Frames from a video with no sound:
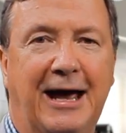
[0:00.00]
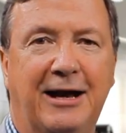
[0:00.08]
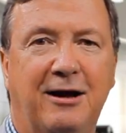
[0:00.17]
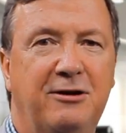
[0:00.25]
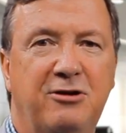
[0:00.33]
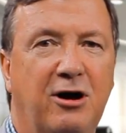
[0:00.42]

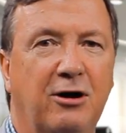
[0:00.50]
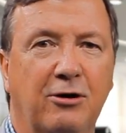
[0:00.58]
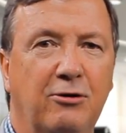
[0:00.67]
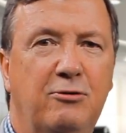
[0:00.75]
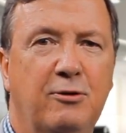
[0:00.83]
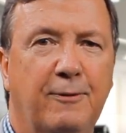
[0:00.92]
And I
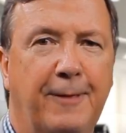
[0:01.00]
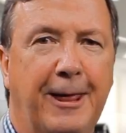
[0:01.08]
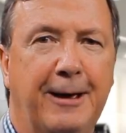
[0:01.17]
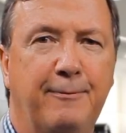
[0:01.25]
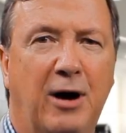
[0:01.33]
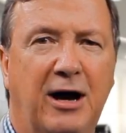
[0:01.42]
know
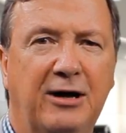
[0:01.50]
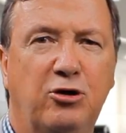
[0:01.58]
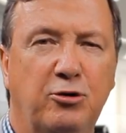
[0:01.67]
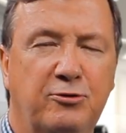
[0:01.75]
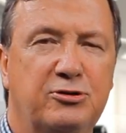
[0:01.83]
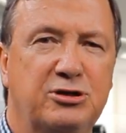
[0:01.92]
I
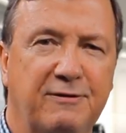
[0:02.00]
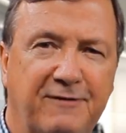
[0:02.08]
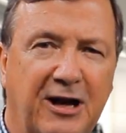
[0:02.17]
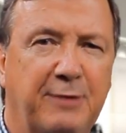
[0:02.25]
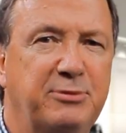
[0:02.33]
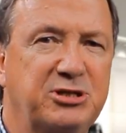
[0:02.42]
could
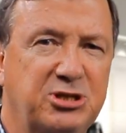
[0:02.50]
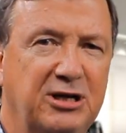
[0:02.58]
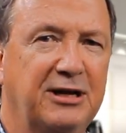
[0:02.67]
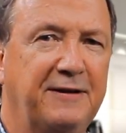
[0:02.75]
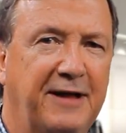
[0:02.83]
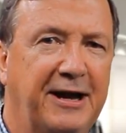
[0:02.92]
develop a
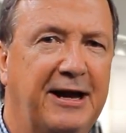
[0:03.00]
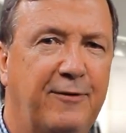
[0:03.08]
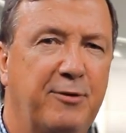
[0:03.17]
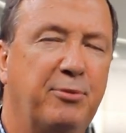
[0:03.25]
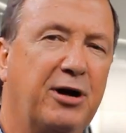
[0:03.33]
skill in that area,